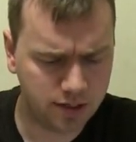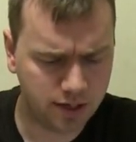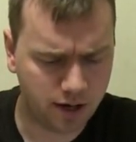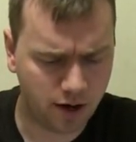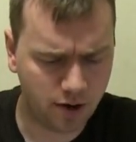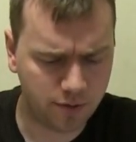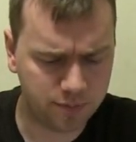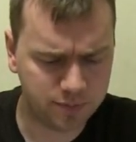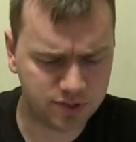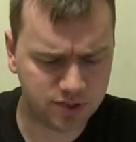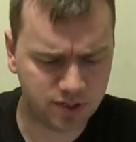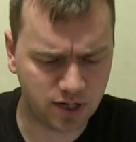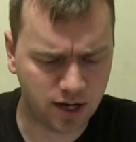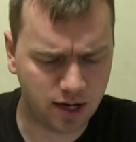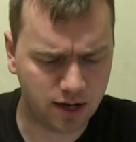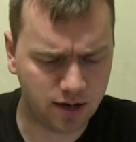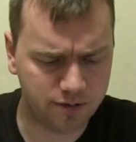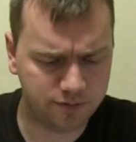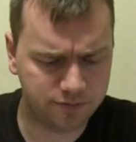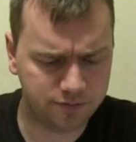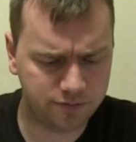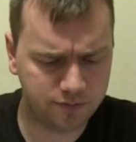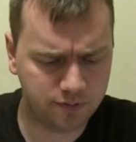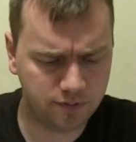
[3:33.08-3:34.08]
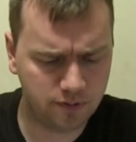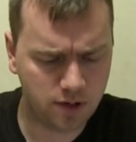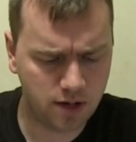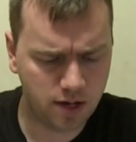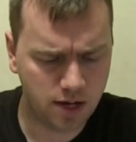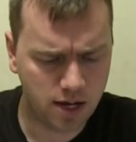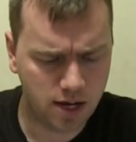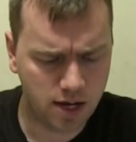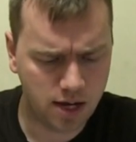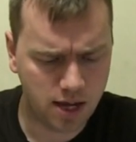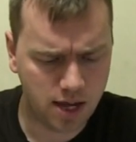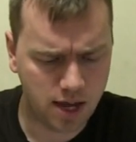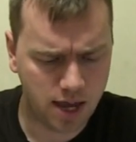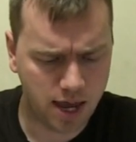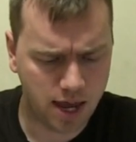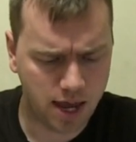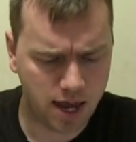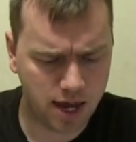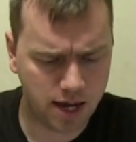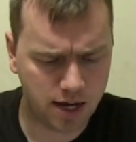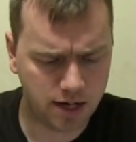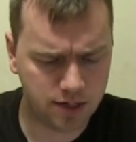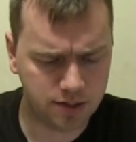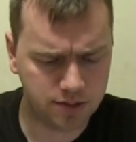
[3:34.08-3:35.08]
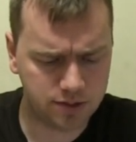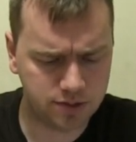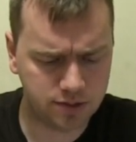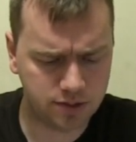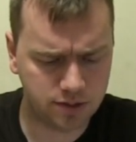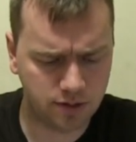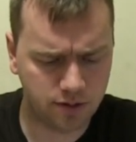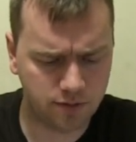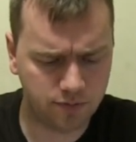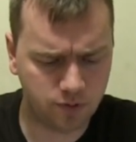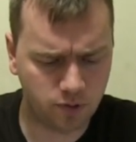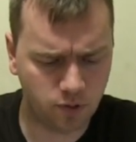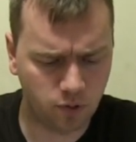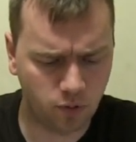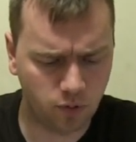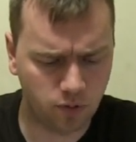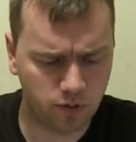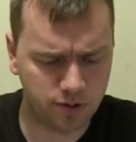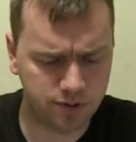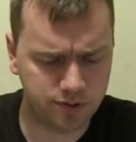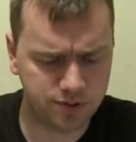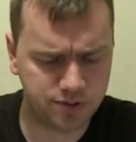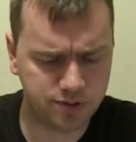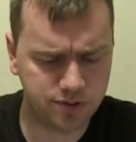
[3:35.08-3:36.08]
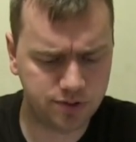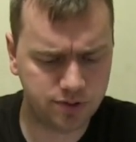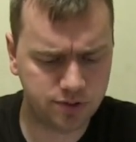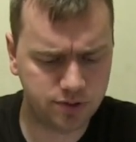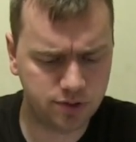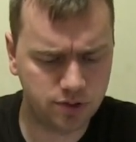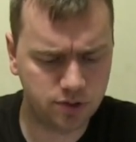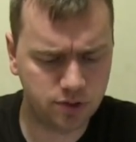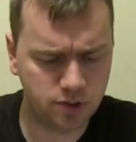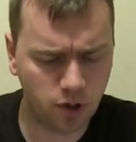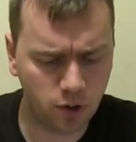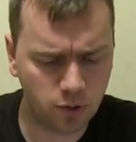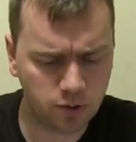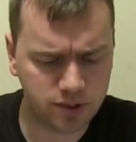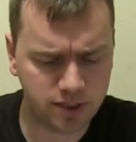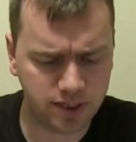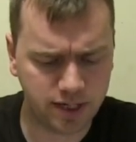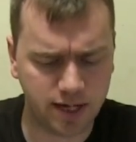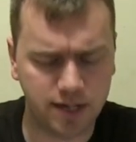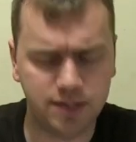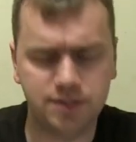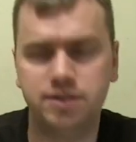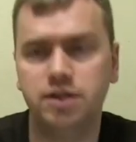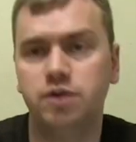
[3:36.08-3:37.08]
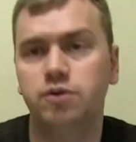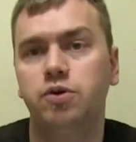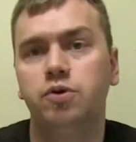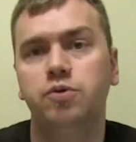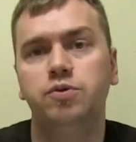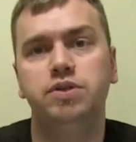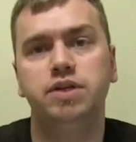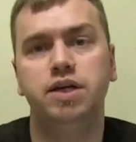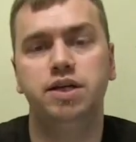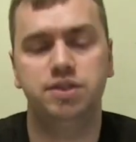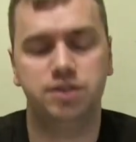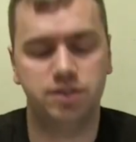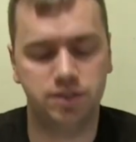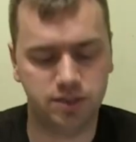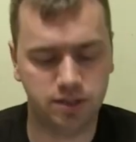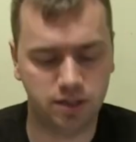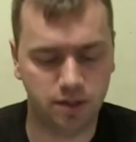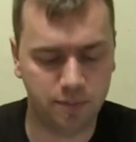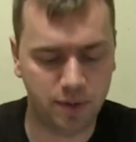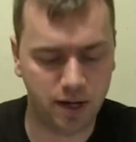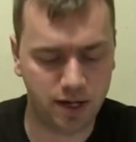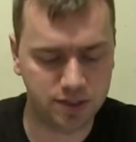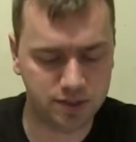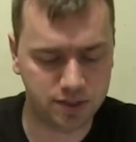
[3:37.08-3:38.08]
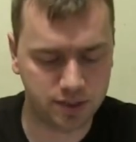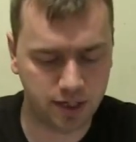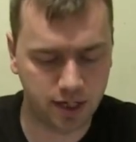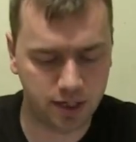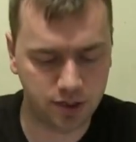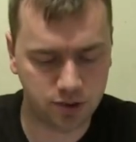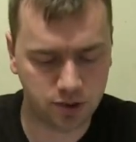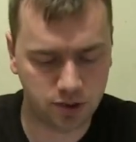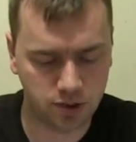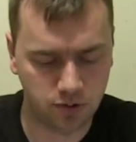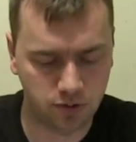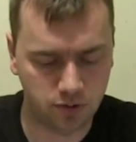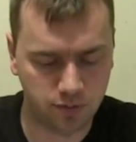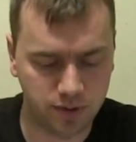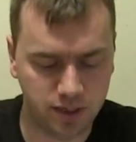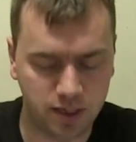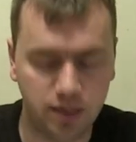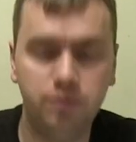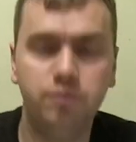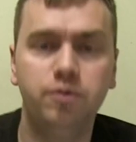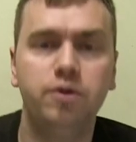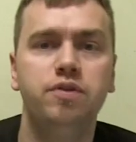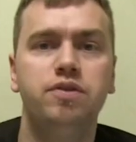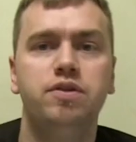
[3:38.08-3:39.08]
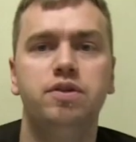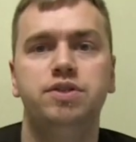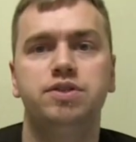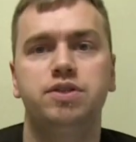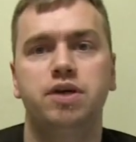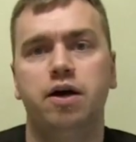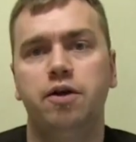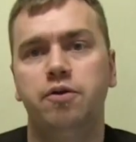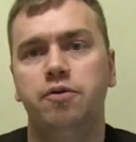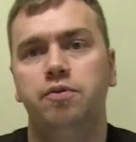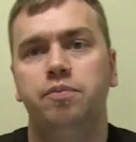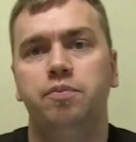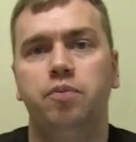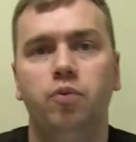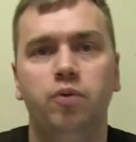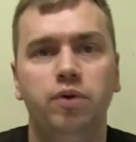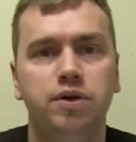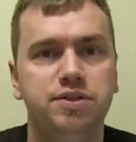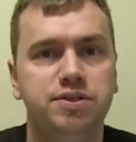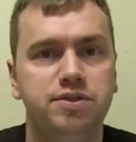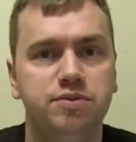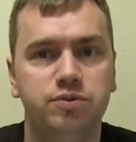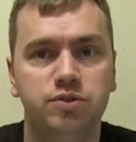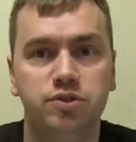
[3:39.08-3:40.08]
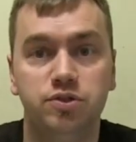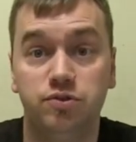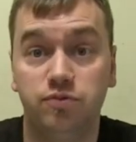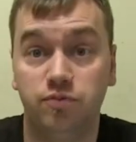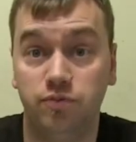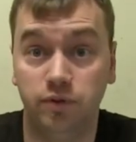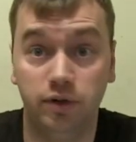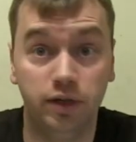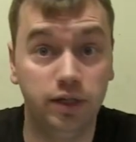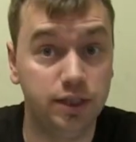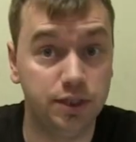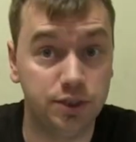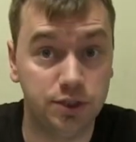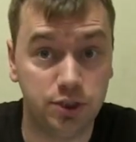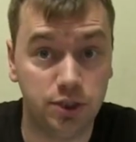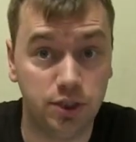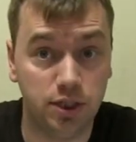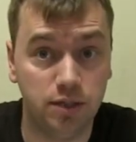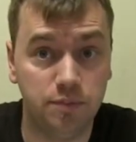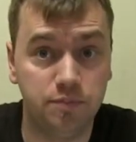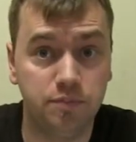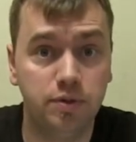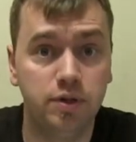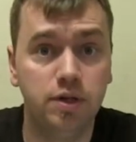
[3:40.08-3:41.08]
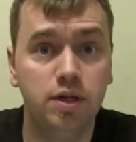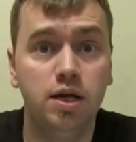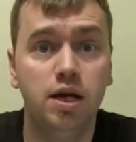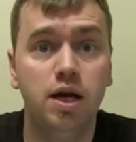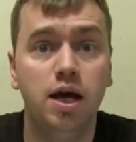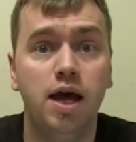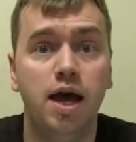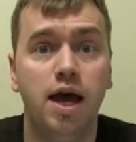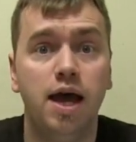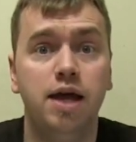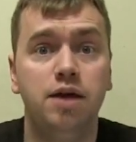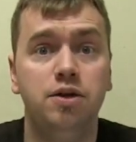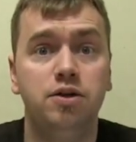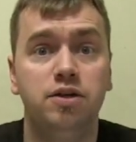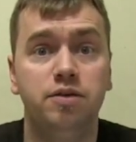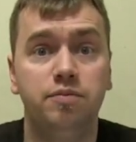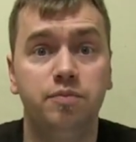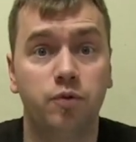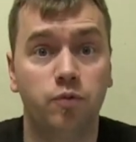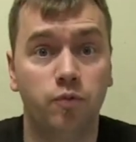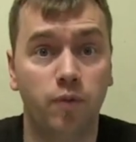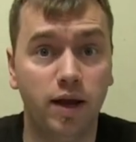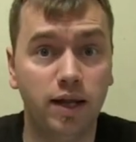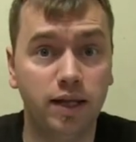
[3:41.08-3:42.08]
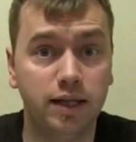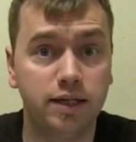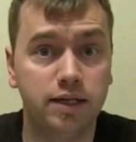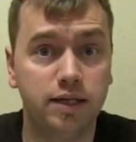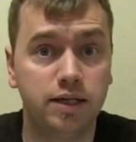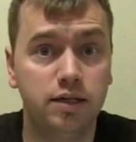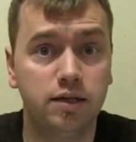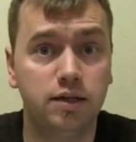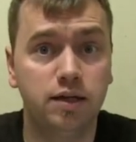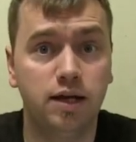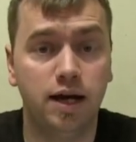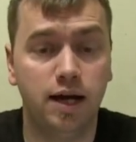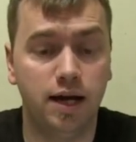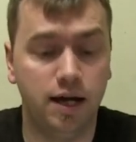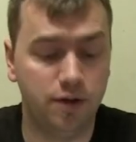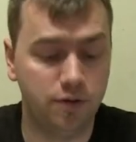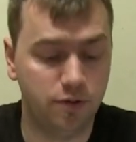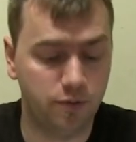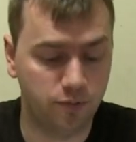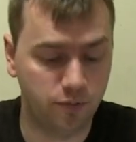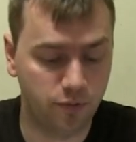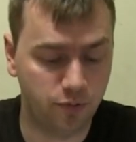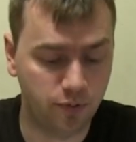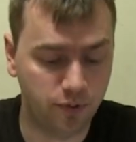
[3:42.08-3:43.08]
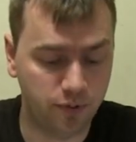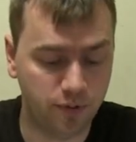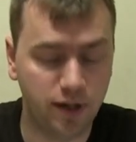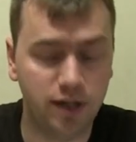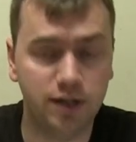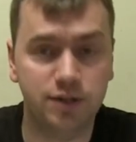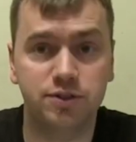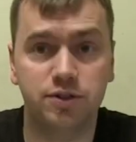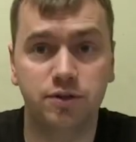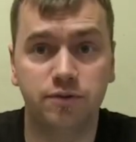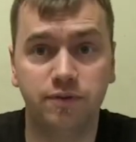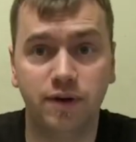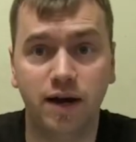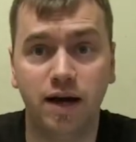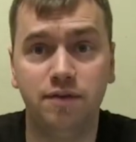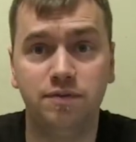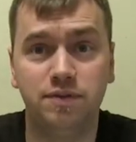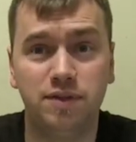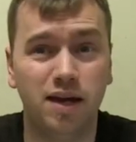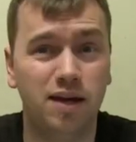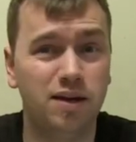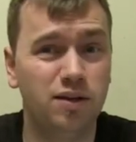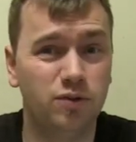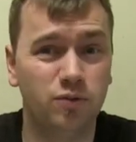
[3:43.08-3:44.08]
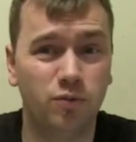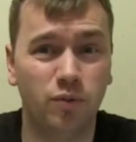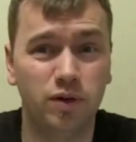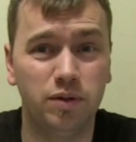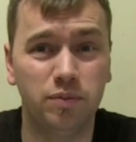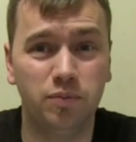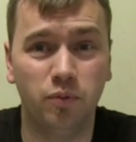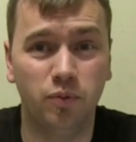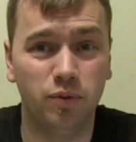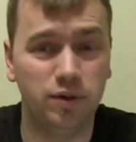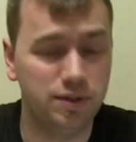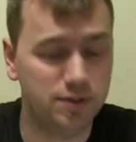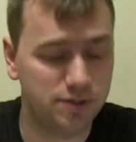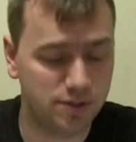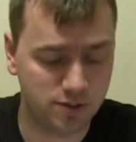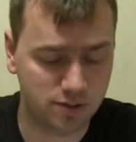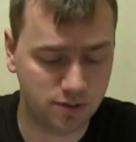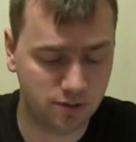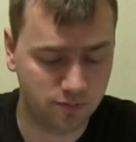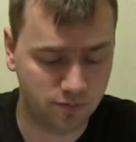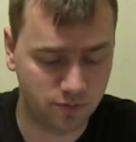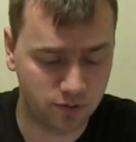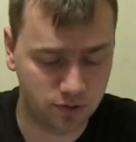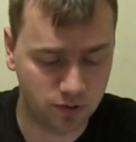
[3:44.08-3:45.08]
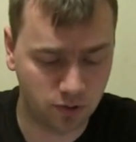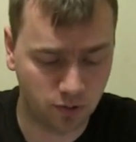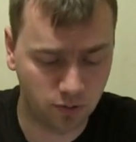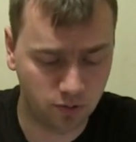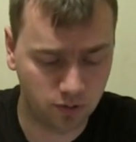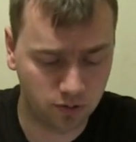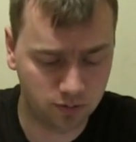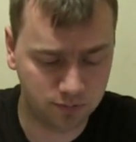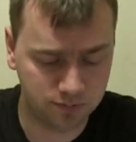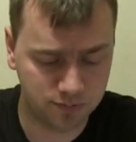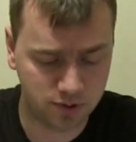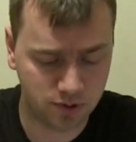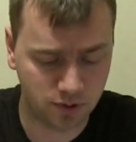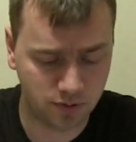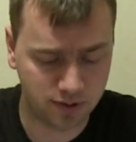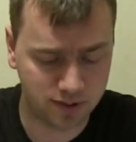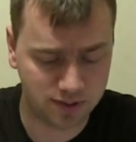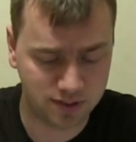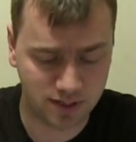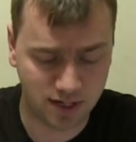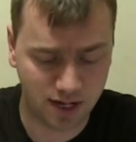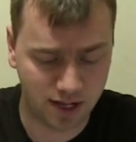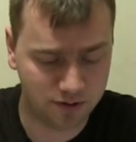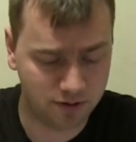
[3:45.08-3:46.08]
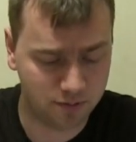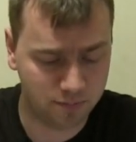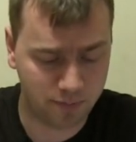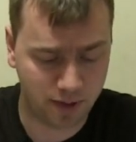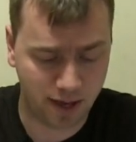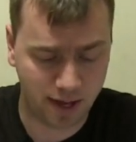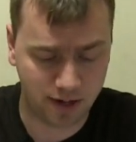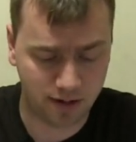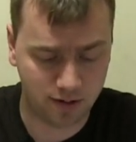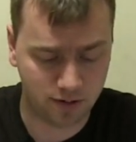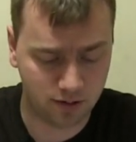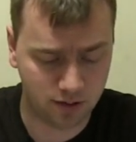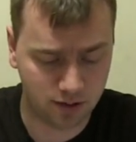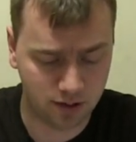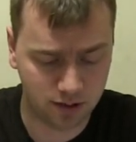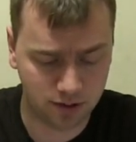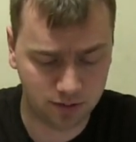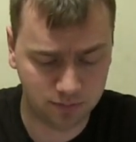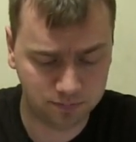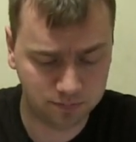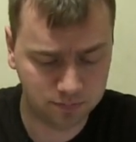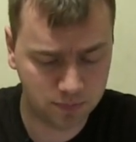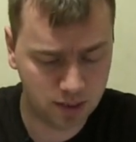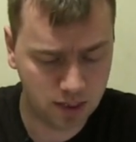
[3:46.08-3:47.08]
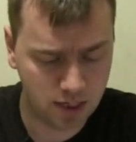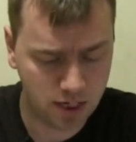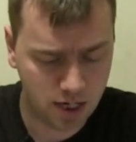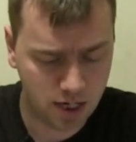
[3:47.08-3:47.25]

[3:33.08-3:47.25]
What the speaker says: Karamazov and of course Kotiez. Now Kotiez is an amazing HQ to begin with. He's 100 points, which is really cheap, and you give him a relic. The 3 relics are 5, 10, and 20 points for total, so it's nothing bad at all.